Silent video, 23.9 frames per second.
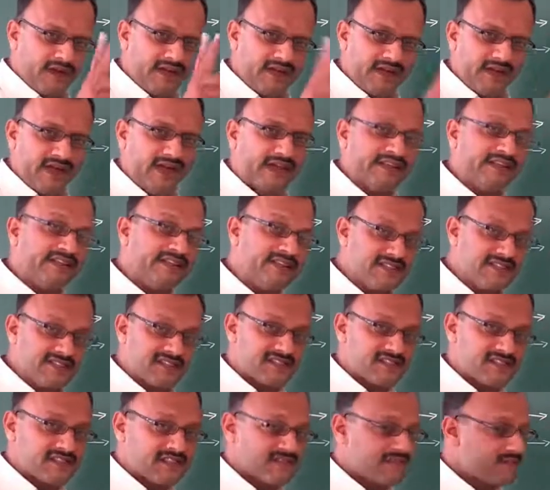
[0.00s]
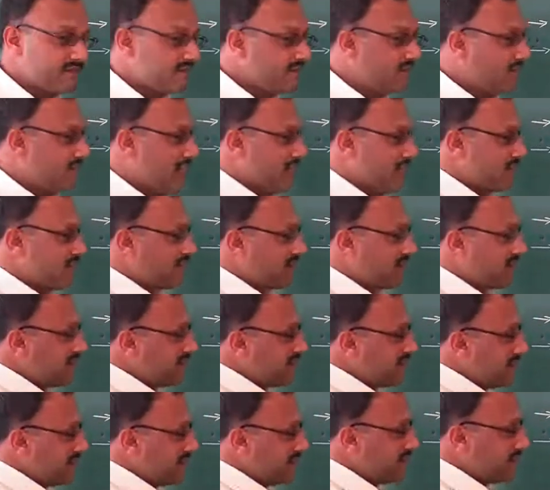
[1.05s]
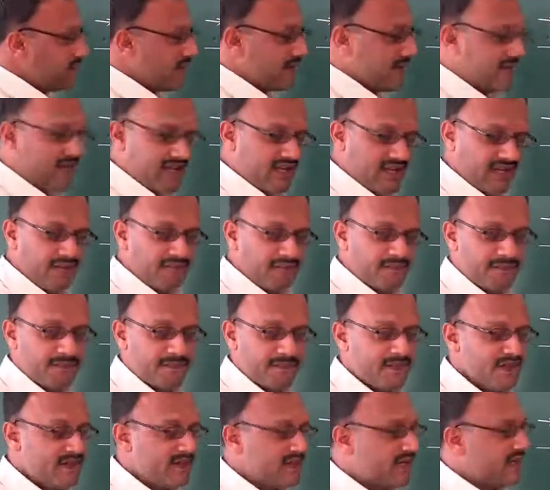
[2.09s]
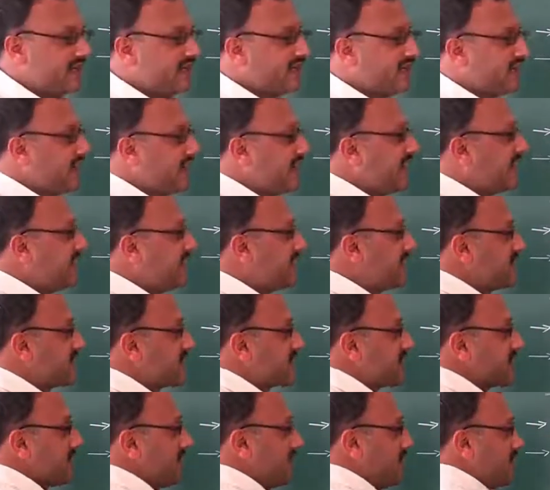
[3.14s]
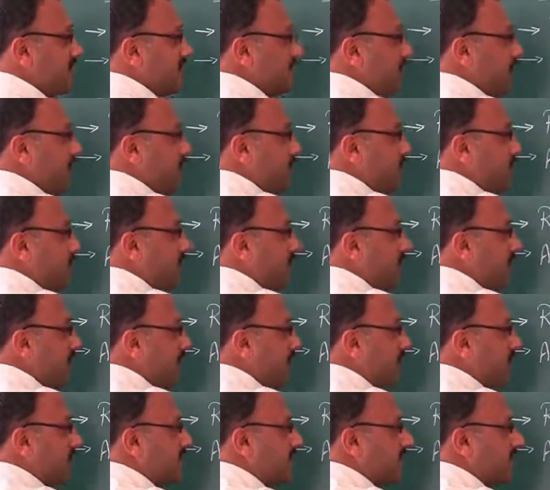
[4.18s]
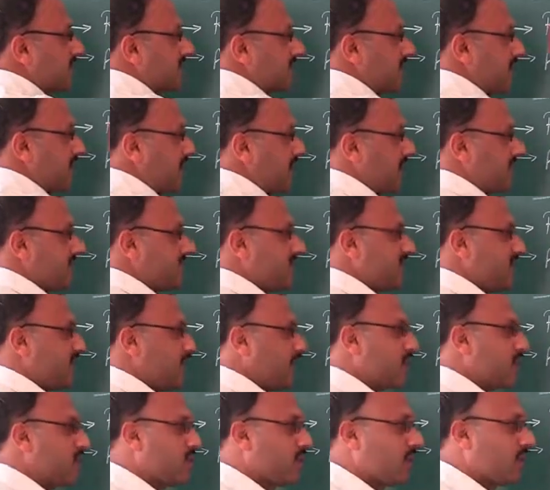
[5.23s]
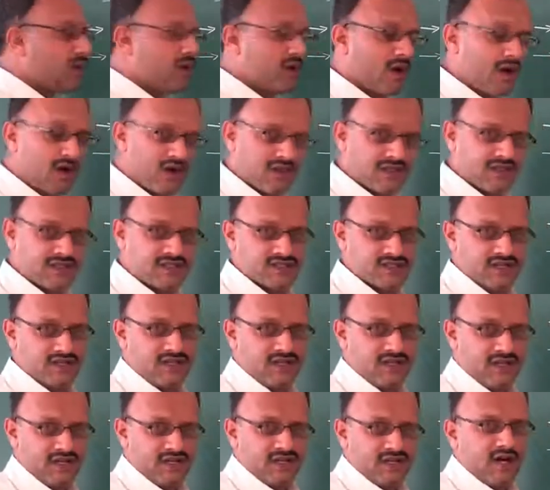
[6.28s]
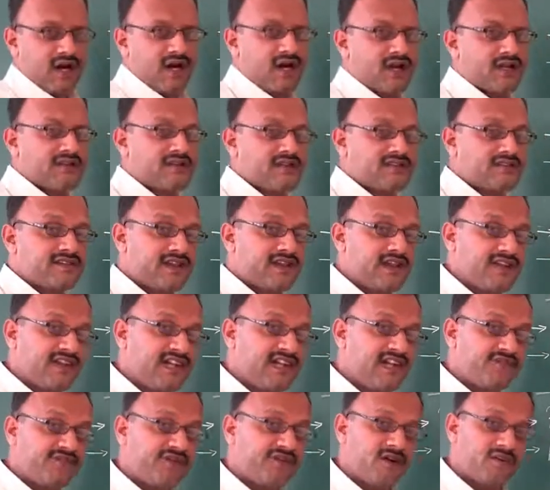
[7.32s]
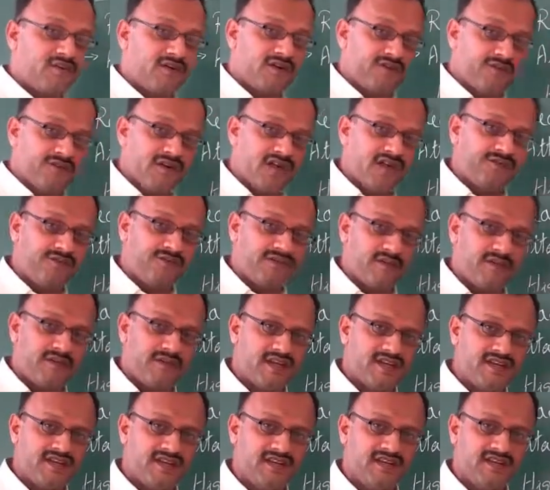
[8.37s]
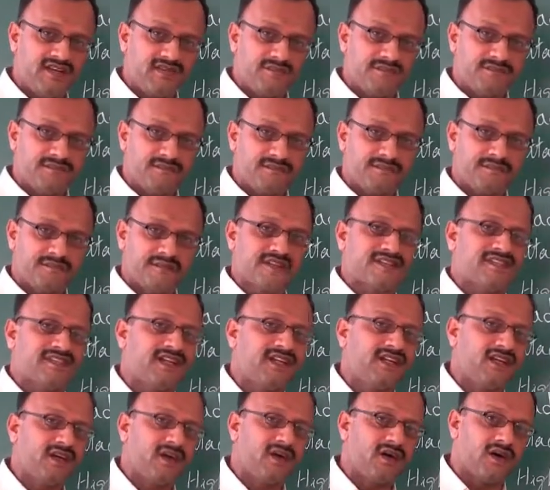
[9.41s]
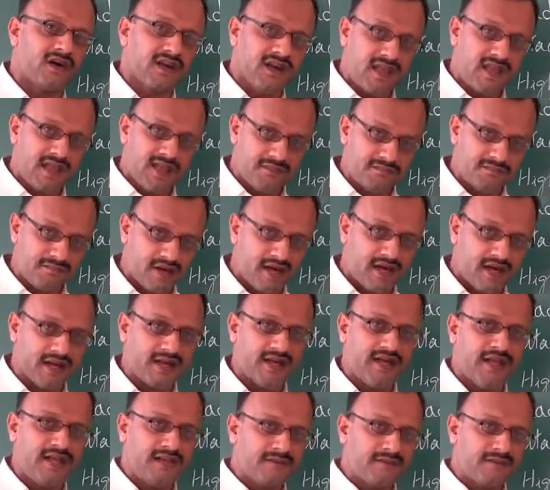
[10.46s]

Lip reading: ends. As I mentioned in the beginning, it reads the codons. As we know, the codons are the genetic form of information present on mRNA